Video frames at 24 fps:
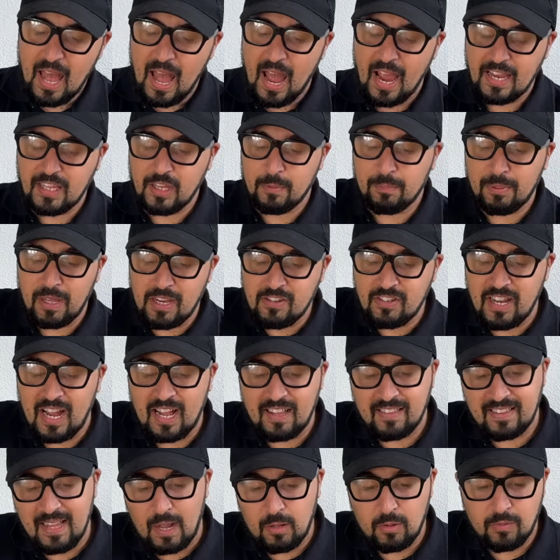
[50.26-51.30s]
And you place your
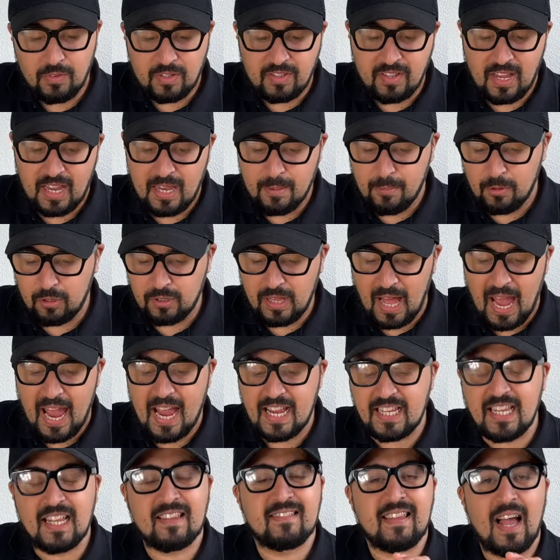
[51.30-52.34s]
hand down on the table
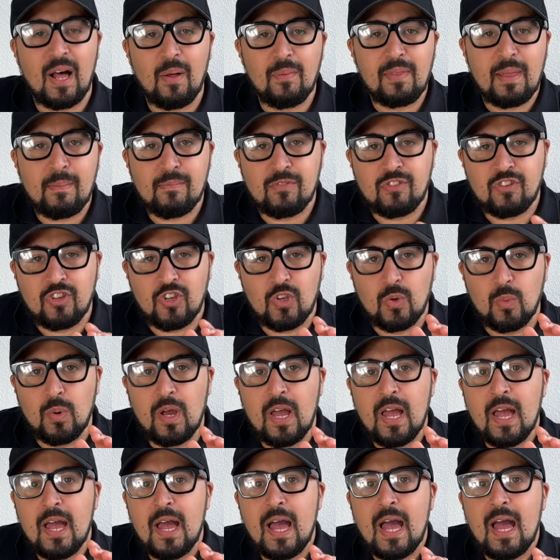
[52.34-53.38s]
and you tell them to
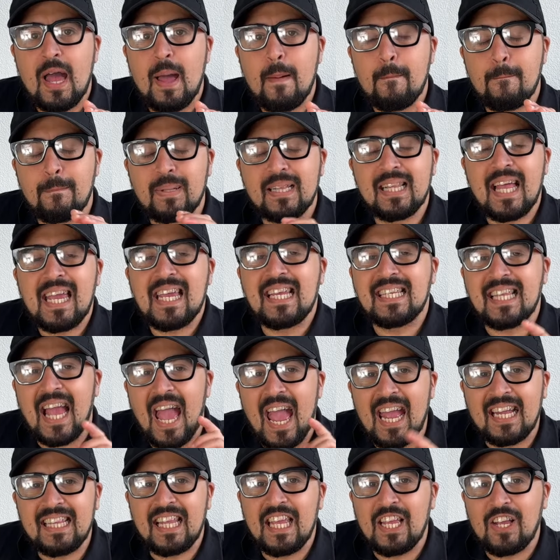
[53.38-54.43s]
place
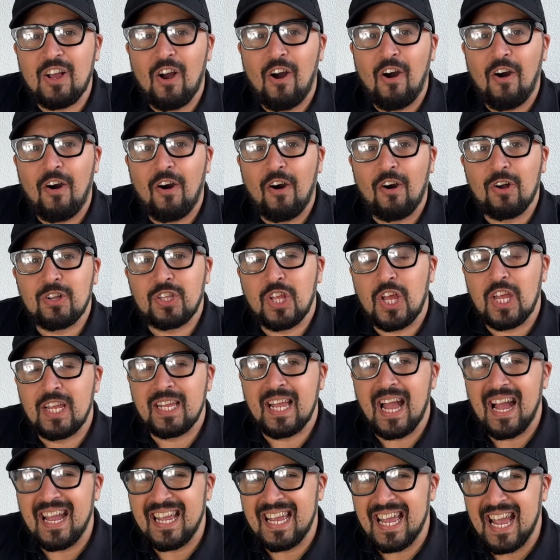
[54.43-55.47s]
any card
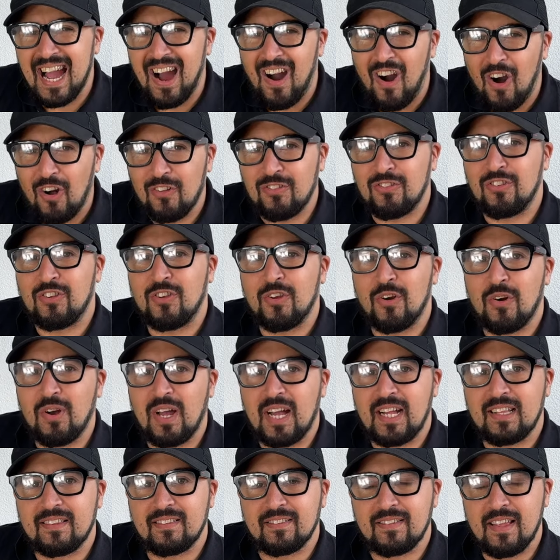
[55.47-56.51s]
onto your
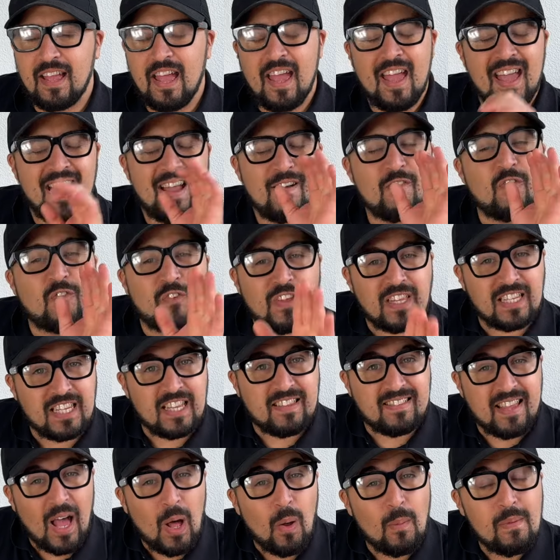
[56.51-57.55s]
hand.
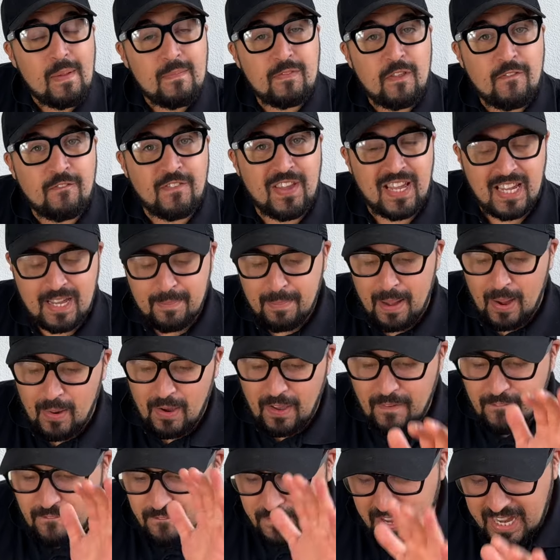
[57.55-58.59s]
You tell them to think
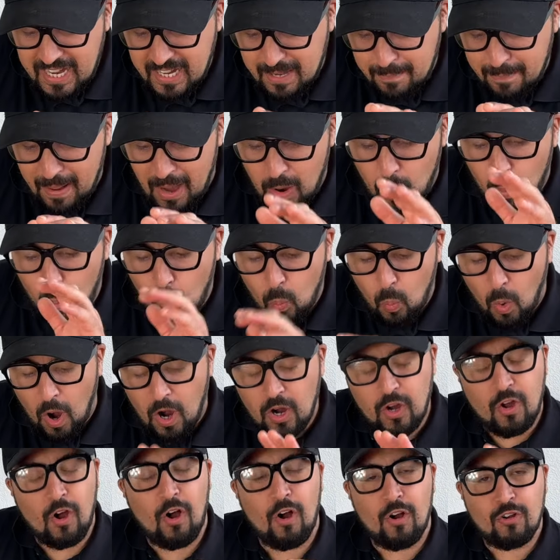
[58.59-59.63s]
about it. Think about
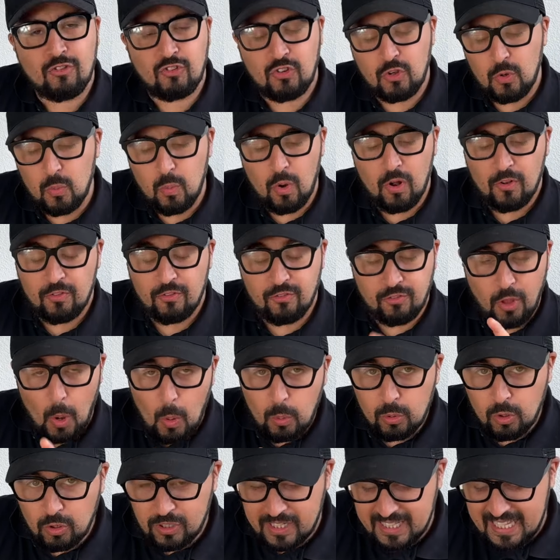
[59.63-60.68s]
what card you want.
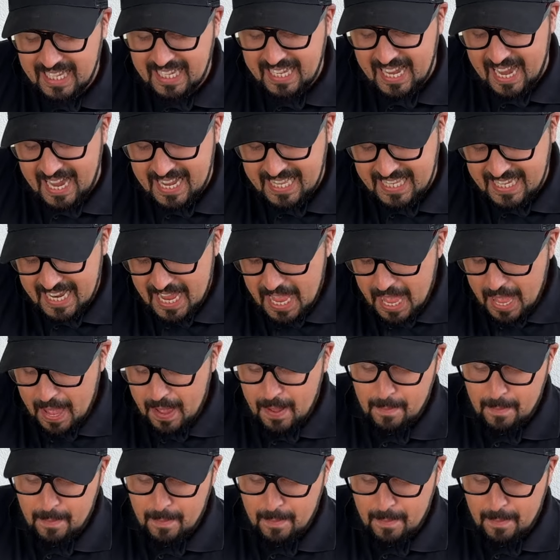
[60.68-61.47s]
Don't look at it yet.